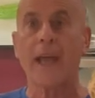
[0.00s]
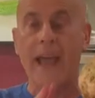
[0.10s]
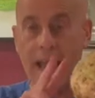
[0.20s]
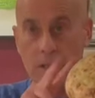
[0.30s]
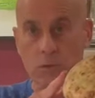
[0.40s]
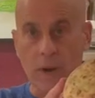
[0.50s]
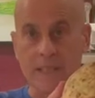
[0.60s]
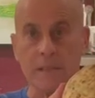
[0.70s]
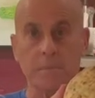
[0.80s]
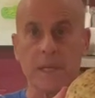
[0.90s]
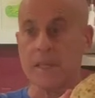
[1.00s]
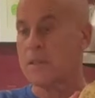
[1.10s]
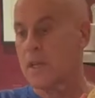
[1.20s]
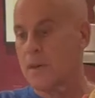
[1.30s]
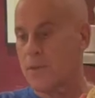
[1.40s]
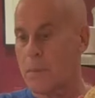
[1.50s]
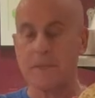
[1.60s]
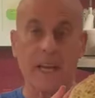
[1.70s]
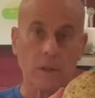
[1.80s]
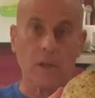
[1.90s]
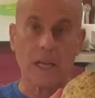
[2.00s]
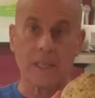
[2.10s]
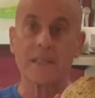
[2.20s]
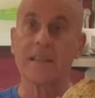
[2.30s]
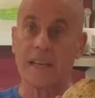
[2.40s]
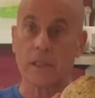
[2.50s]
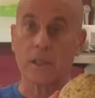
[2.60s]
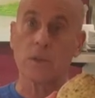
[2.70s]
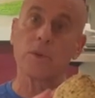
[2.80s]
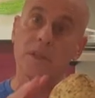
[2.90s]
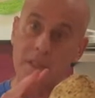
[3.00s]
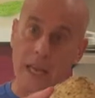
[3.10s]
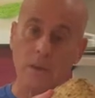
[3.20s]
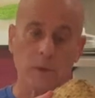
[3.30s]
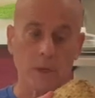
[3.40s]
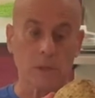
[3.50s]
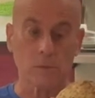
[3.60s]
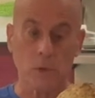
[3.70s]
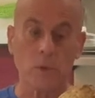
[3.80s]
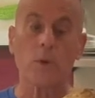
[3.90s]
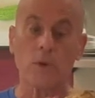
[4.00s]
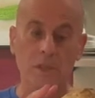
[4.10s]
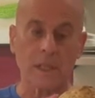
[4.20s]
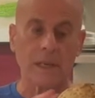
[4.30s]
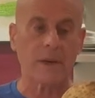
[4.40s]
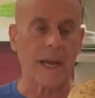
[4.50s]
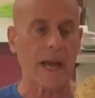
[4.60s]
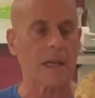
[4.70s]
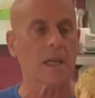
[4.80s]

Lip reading: has recipes for potato latkes that include celery root or celeriac.